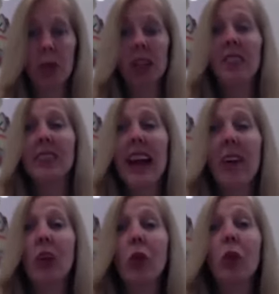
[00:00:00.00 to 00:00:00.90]
because
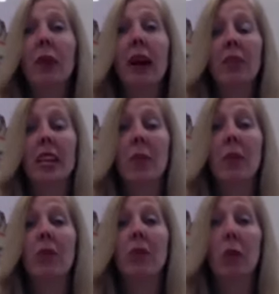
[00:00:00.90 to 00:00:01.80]
now your willpower is
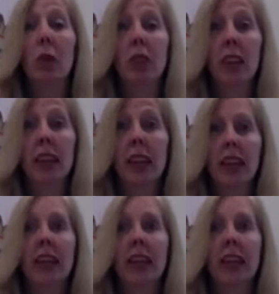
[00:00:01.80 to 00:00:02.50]
coming from within.